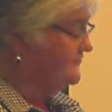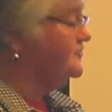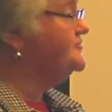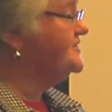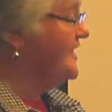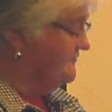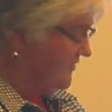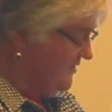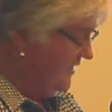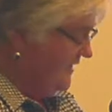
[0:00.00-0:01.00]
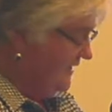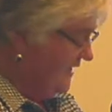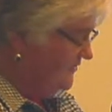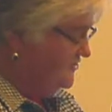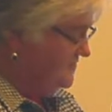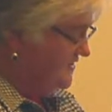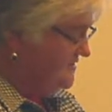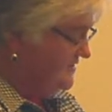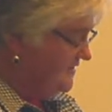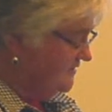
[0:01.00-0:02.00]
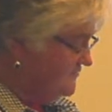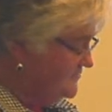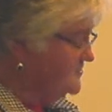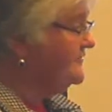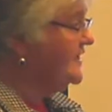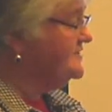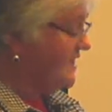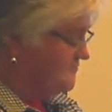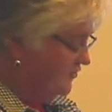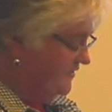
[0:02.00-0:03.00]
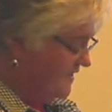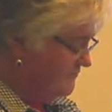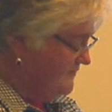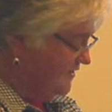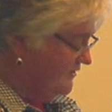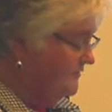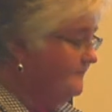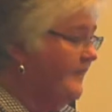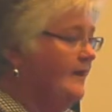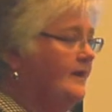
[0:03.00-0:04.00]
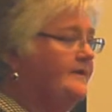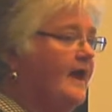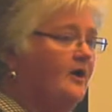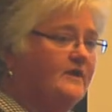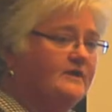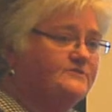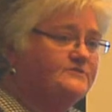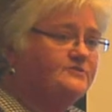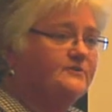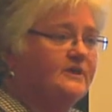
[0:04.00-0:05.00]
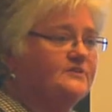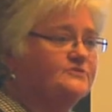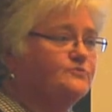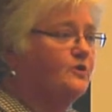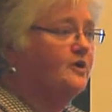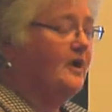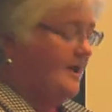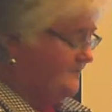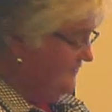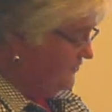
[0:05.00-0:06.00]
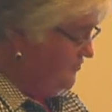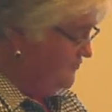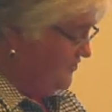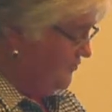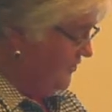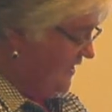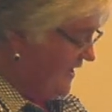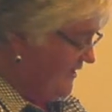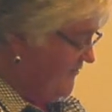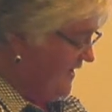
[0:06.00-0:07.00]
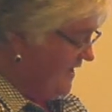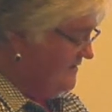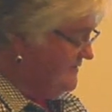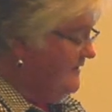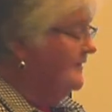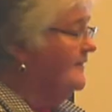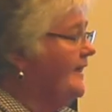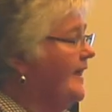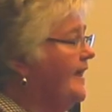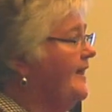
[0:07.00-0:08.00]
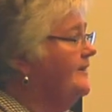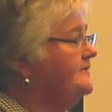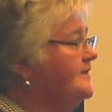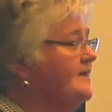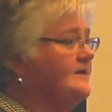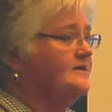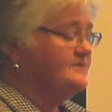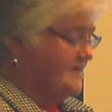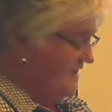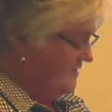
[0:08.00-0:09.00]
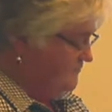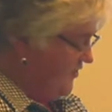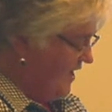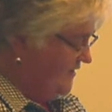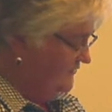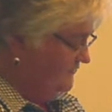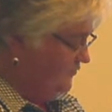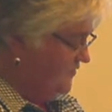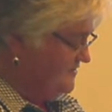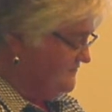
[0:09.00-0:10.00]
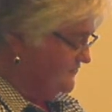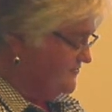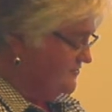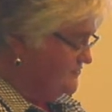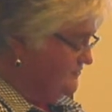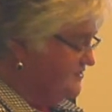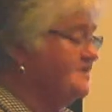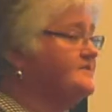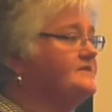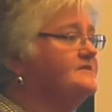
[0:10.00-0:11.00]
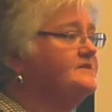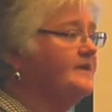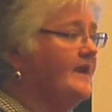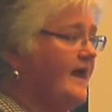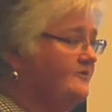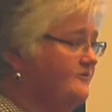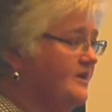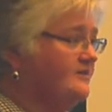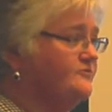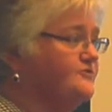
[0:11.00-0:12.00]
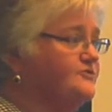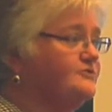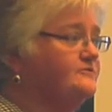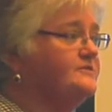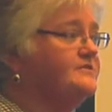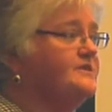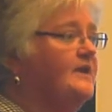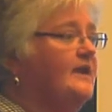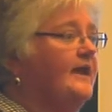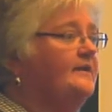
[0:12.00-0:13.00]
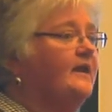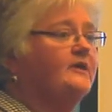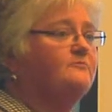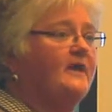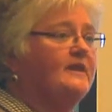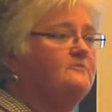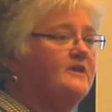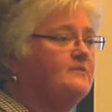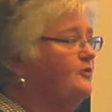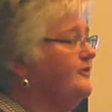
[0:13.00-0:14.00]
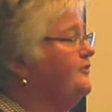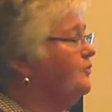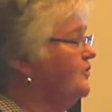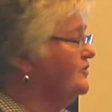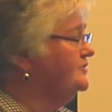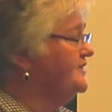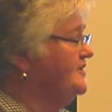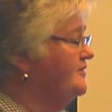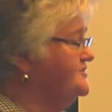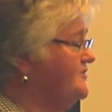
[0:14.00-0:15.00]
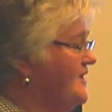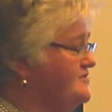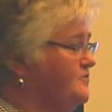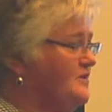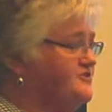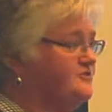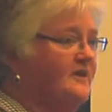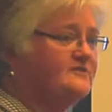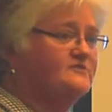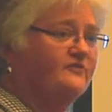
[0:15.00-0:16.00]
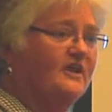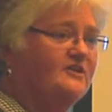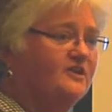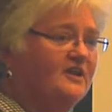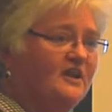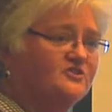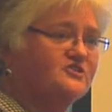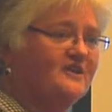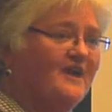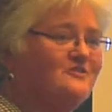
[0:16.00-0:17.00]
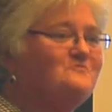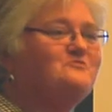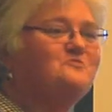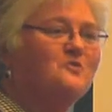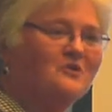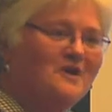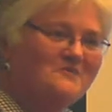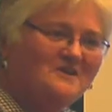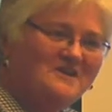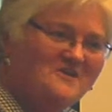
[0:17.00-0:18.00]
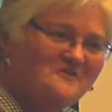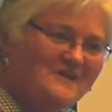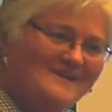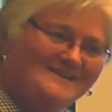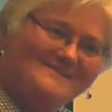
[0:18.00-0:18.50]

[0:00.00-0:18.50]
first ever LGBT inclusive anti-bullying bill. Now he's doing his work up in the New York area, and he is a proud voice for social justice and an advocate for students. And like many people in the world, he also has a Western Pennsylvania connection, having been born up in Erie.